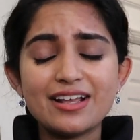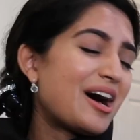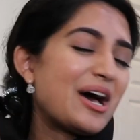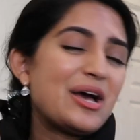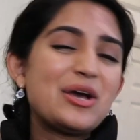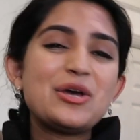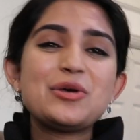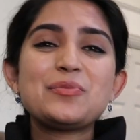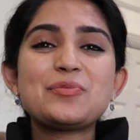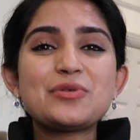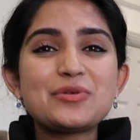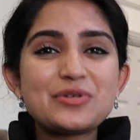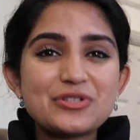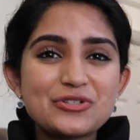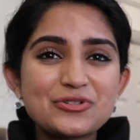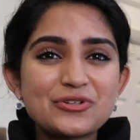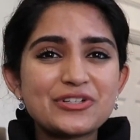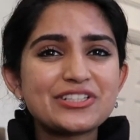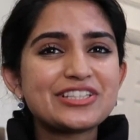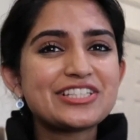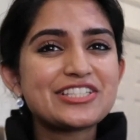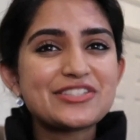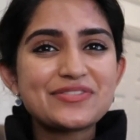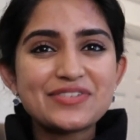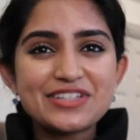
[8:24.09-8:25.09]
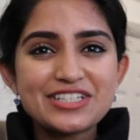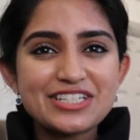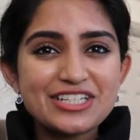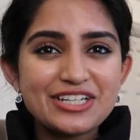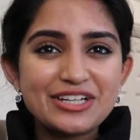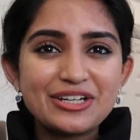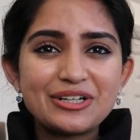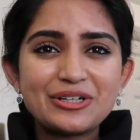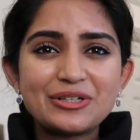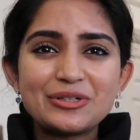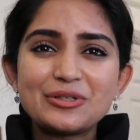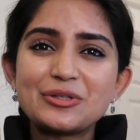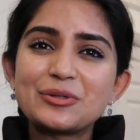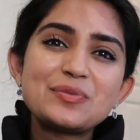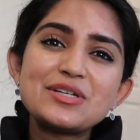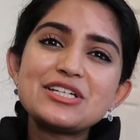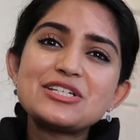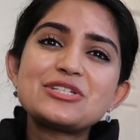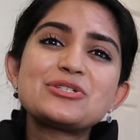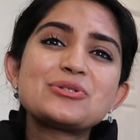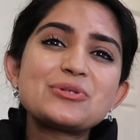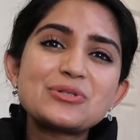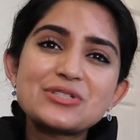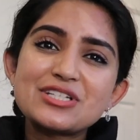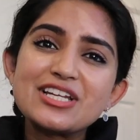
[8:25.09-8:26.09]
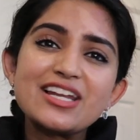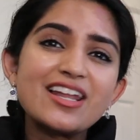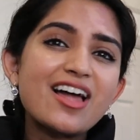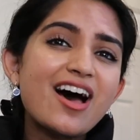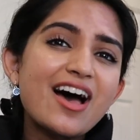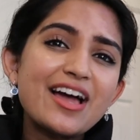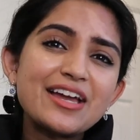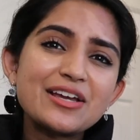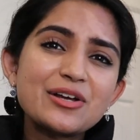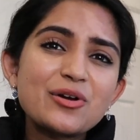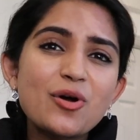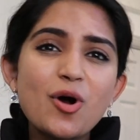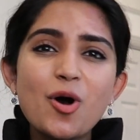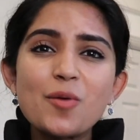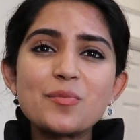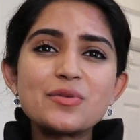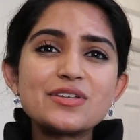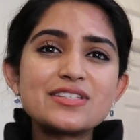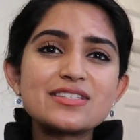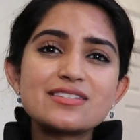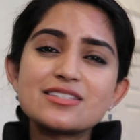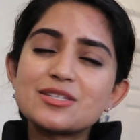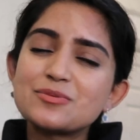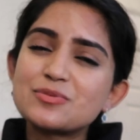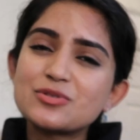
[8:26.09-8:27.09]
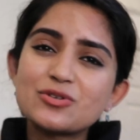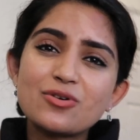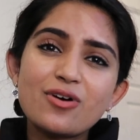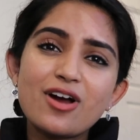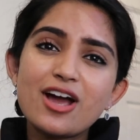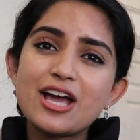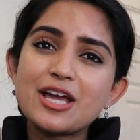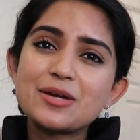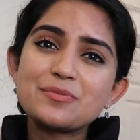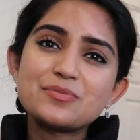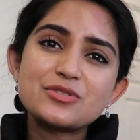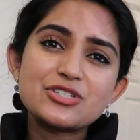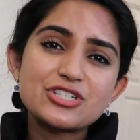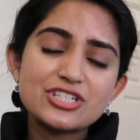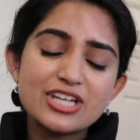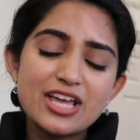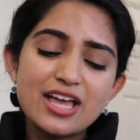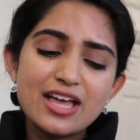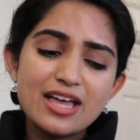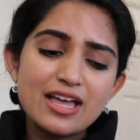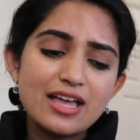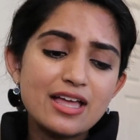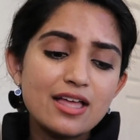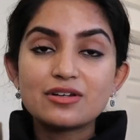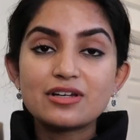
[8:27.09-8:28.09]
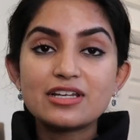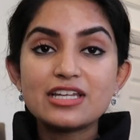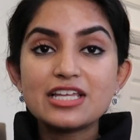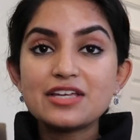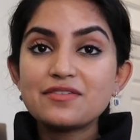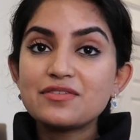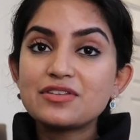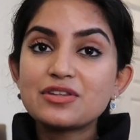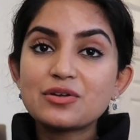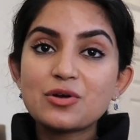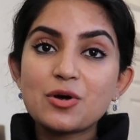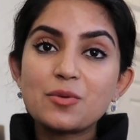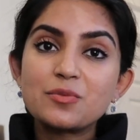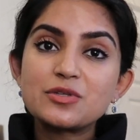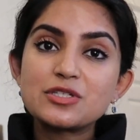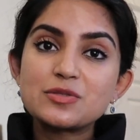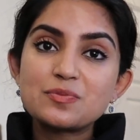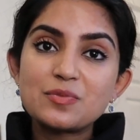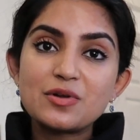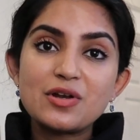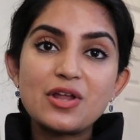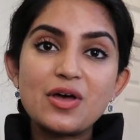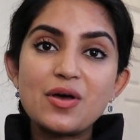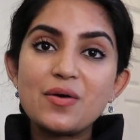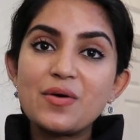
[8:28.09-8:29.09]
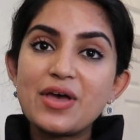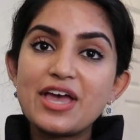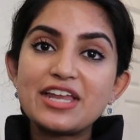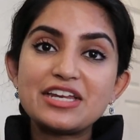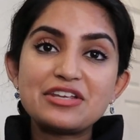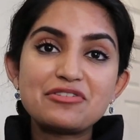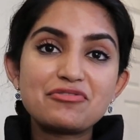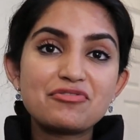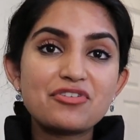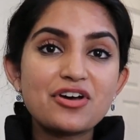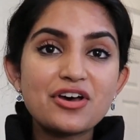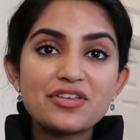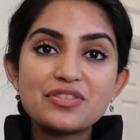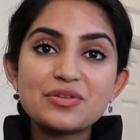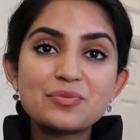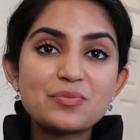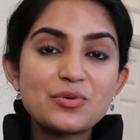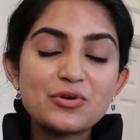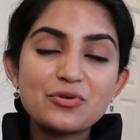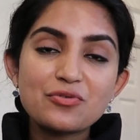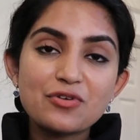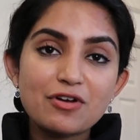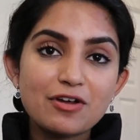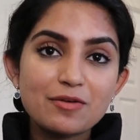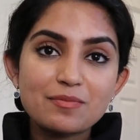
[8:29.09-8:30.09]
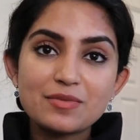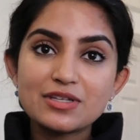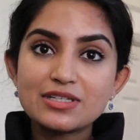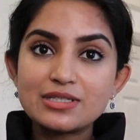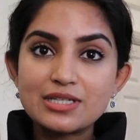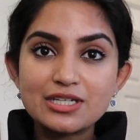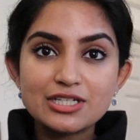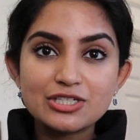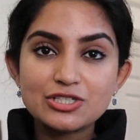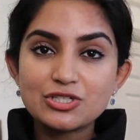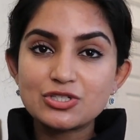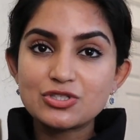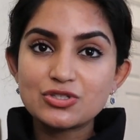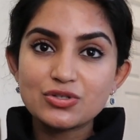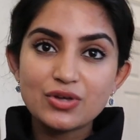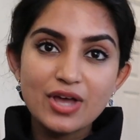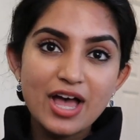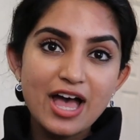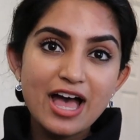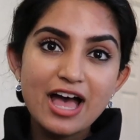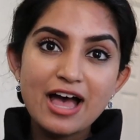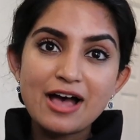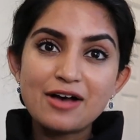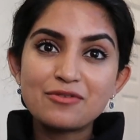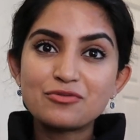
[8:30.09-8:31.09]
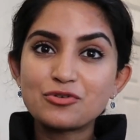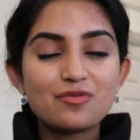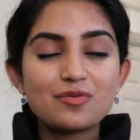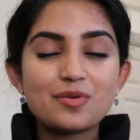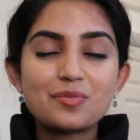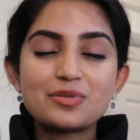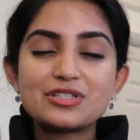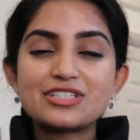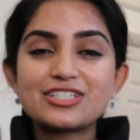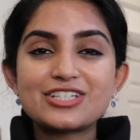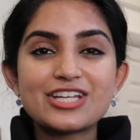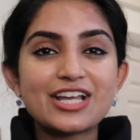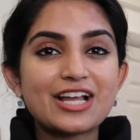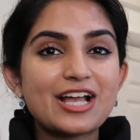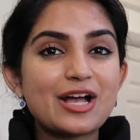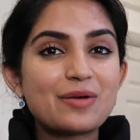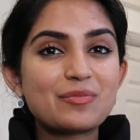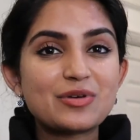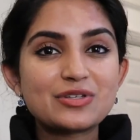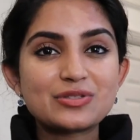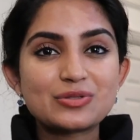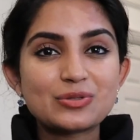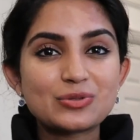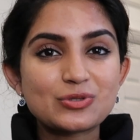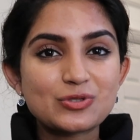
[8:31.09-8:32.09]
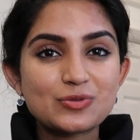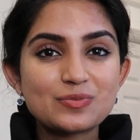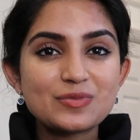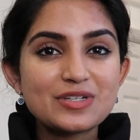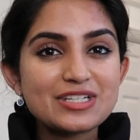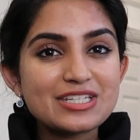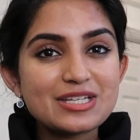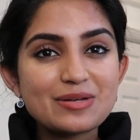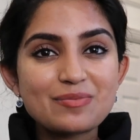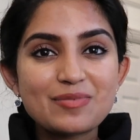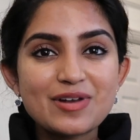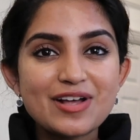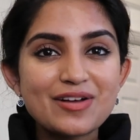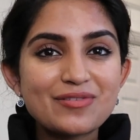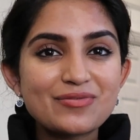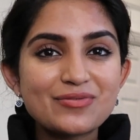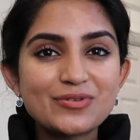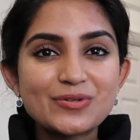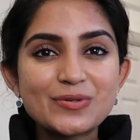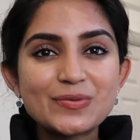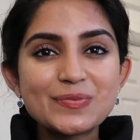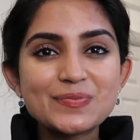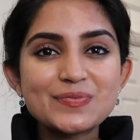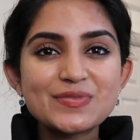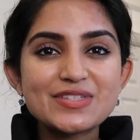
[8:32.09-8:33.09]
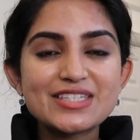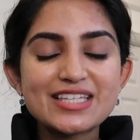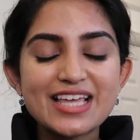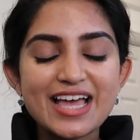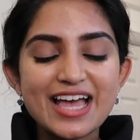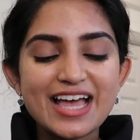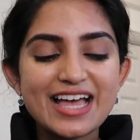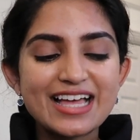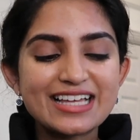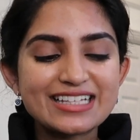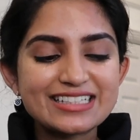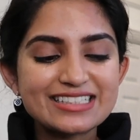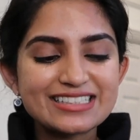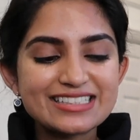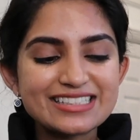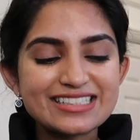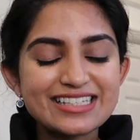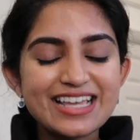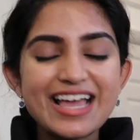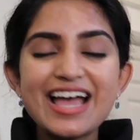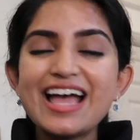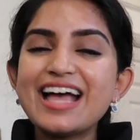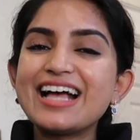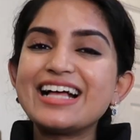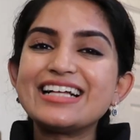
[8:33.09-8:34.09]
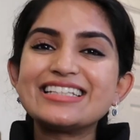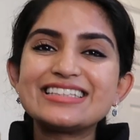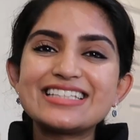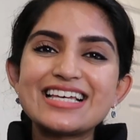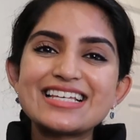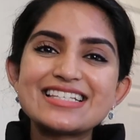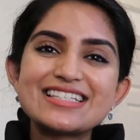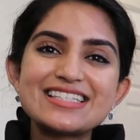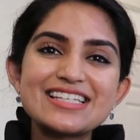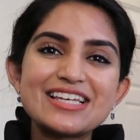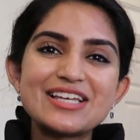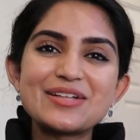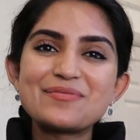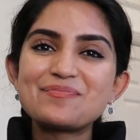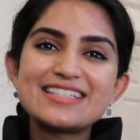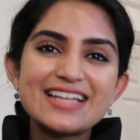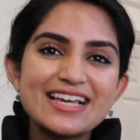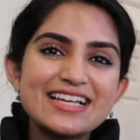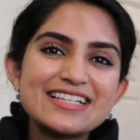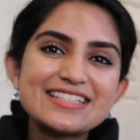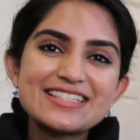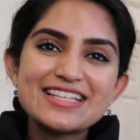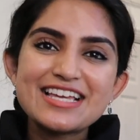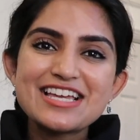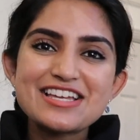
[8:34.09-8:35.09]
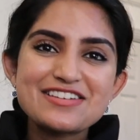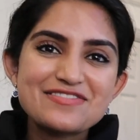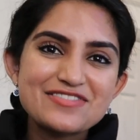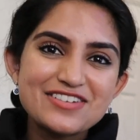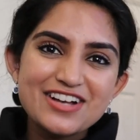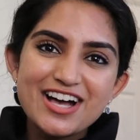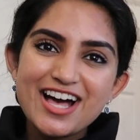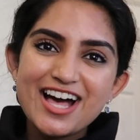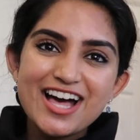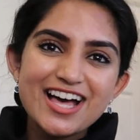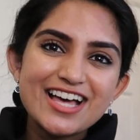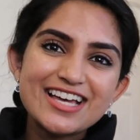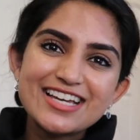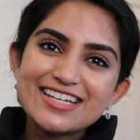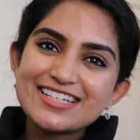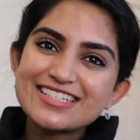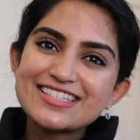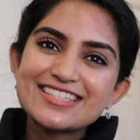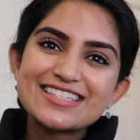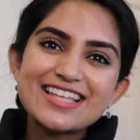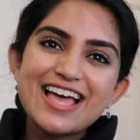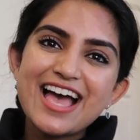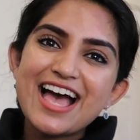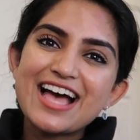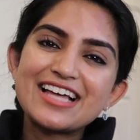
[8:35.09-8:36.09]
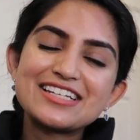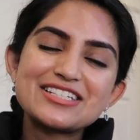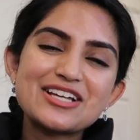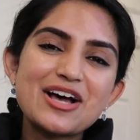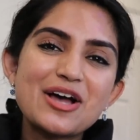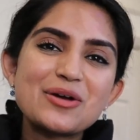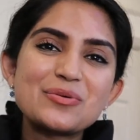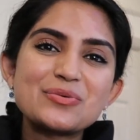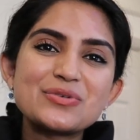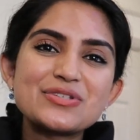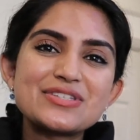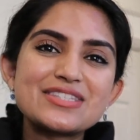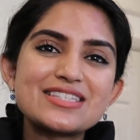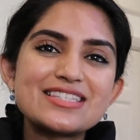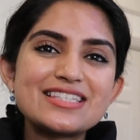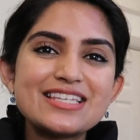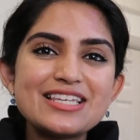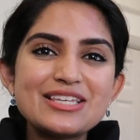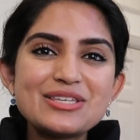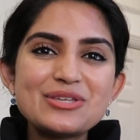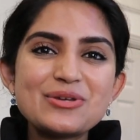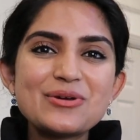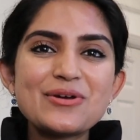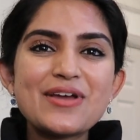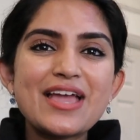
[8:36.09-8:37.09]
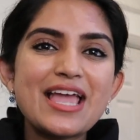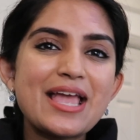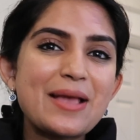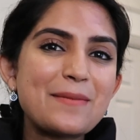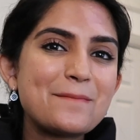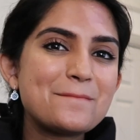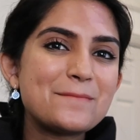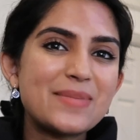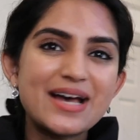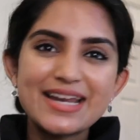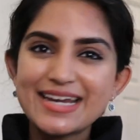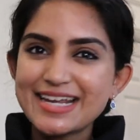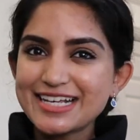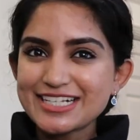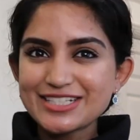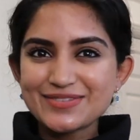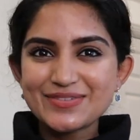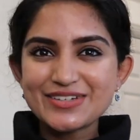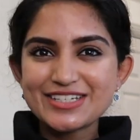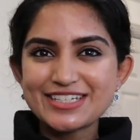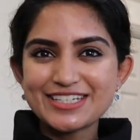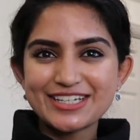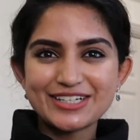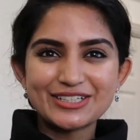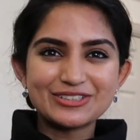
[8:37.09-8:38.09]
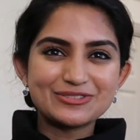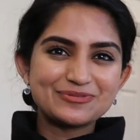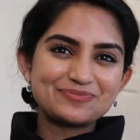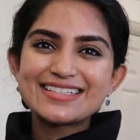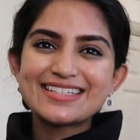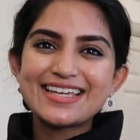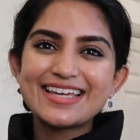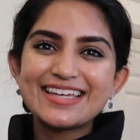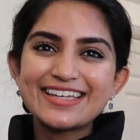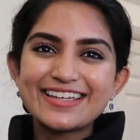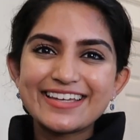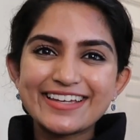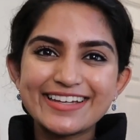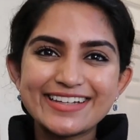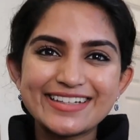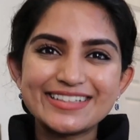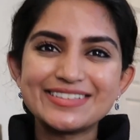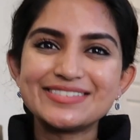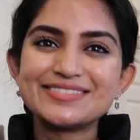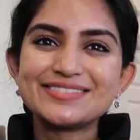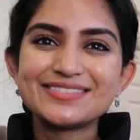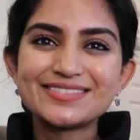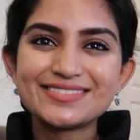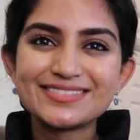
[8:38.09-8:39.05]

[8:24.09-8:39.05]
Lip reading: I hope you enjoyed this video. Be sure to like, comment, subscribe, share. Leave in the comments below any further book recommendations you have. Remember to check out my social media platforms, and yeah, that's it. Stay safe, guys, and I will see you in my next video. Take care.